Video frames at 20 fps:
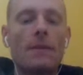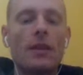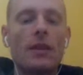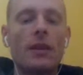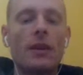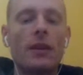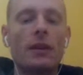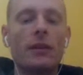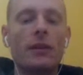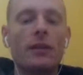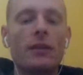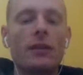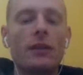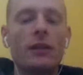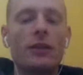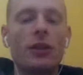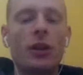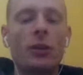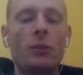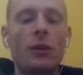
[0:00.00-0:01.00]
There's
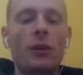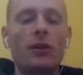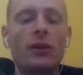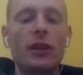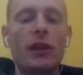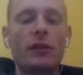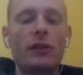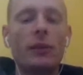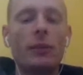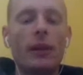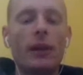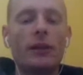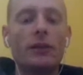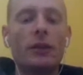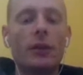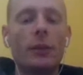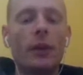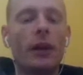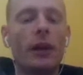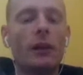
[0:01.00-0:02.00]
a tall bookshelf that
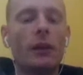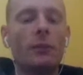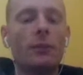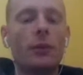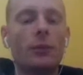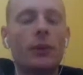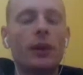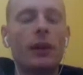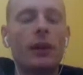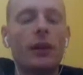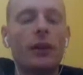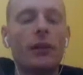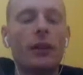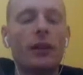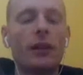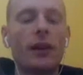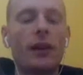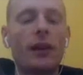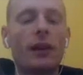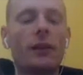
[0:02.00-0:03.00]
blocks the way between here
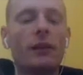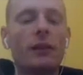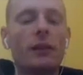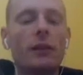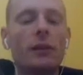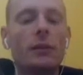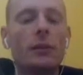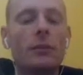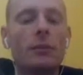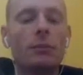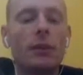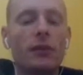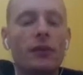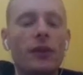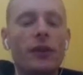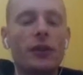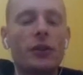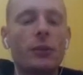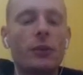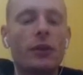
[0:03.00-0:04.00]
and the end. But
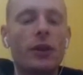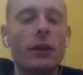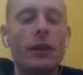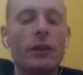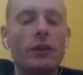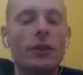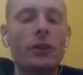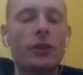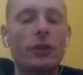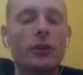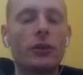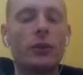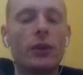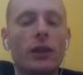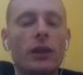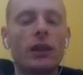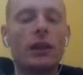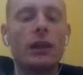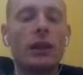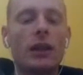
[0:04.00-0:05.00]
first we're going
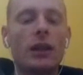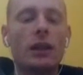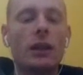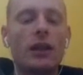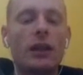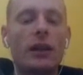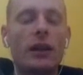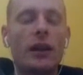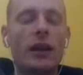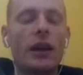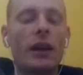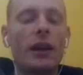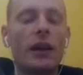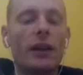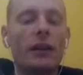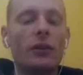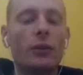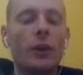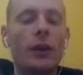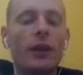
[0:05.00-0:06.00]
to uh,
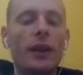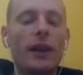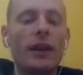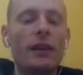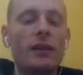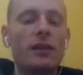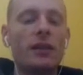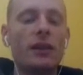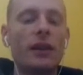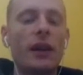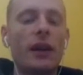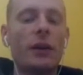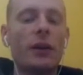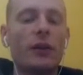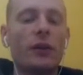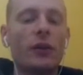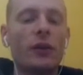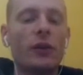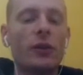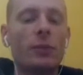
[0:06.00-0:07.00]
get into one last
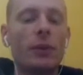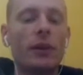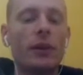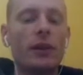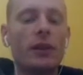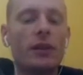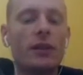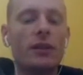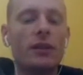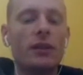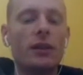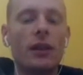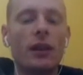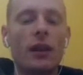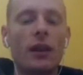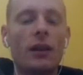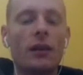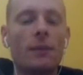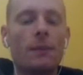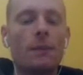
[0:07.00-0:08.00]
encounter for experience.
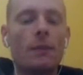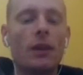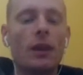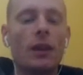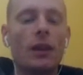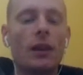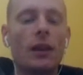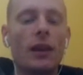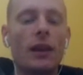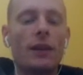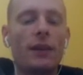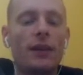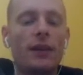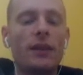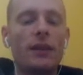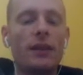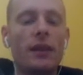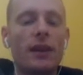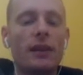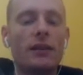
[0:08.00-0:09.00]
And
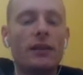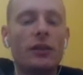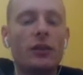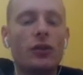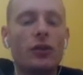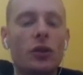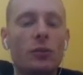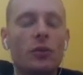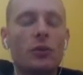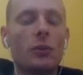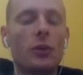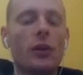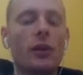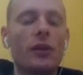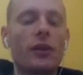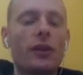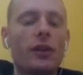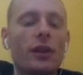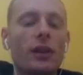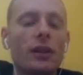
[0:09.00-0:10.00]
this is against a
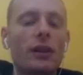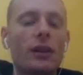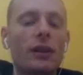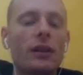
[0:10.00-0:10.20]
Shroobsworth.